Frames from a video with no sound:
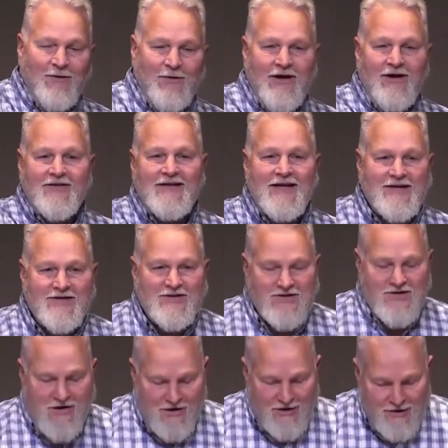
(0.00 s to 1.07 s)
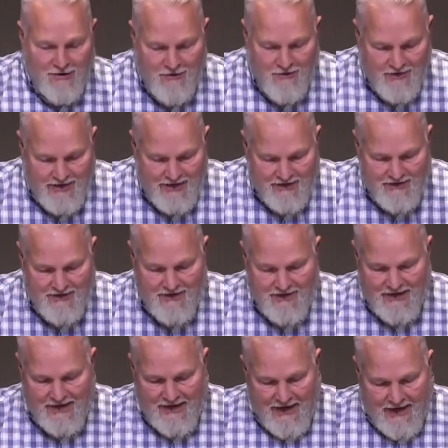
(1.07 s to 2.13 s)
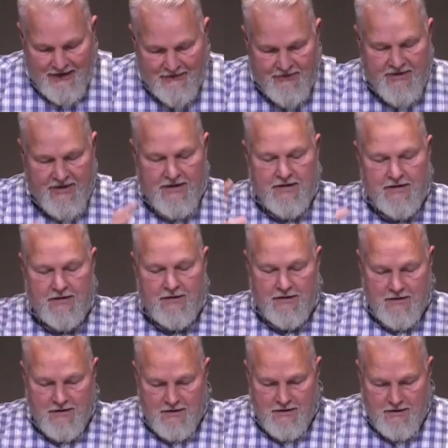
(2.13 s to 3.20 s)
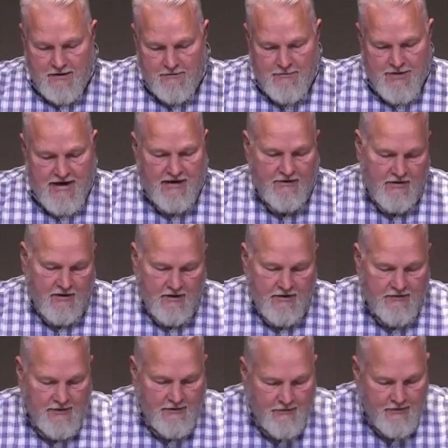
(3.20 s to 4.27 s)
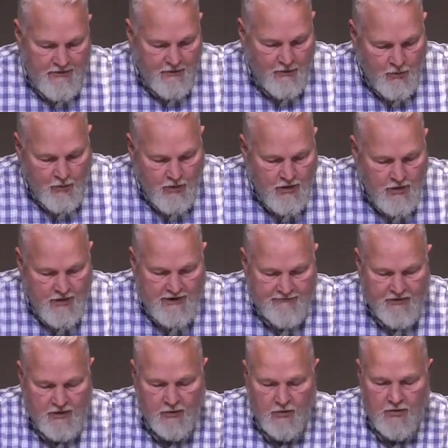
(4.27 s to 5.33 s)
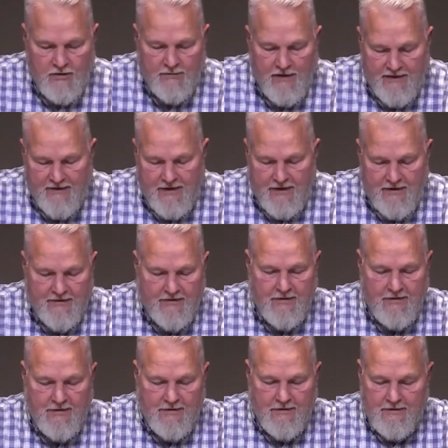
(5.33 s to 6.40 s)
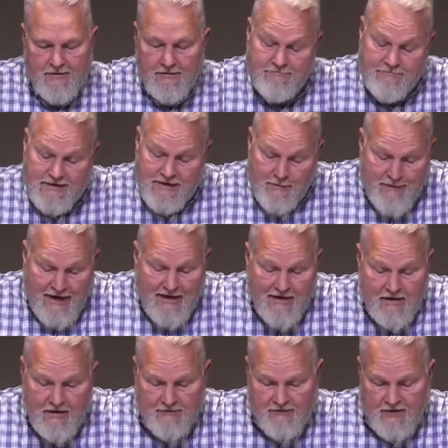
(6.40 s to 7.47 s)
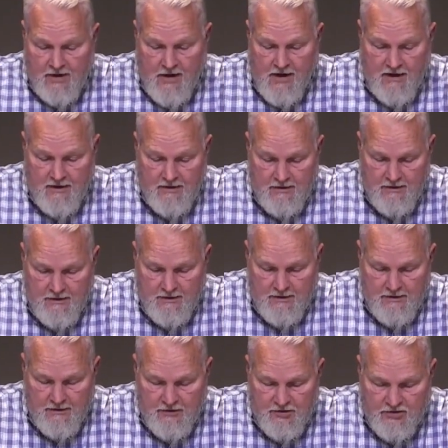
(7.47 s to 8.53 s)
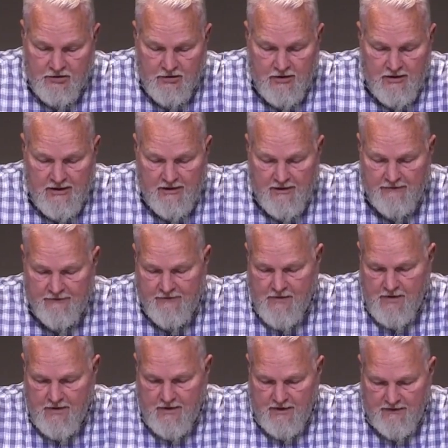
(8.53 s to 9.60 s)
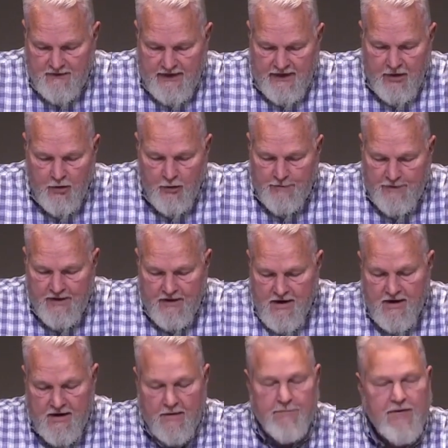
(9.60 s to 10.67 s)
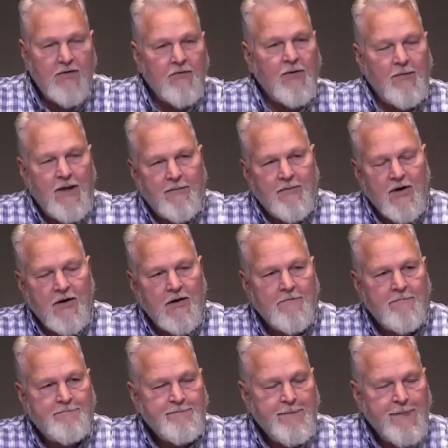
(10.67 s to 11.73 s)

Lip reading: We all need to start going. And then by the word of the Lord, by the command of God, sure enough, they opened up. But remember,